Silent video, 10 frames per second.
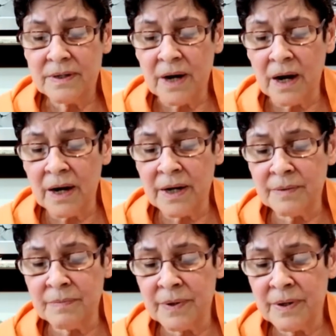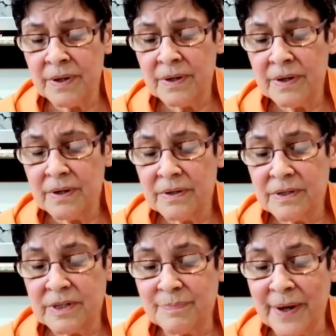time,
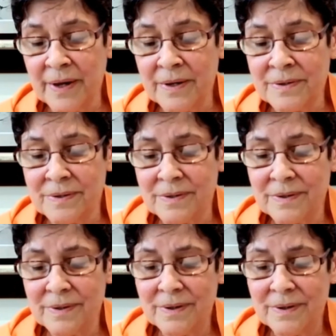space,